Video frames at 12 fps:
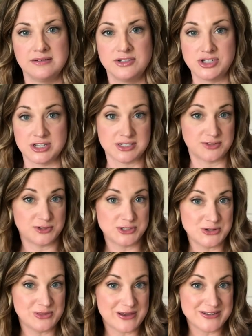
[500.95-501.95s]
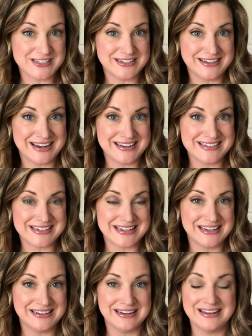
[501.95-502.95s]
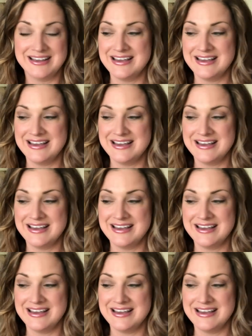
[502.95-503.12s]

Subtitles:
just for 2019.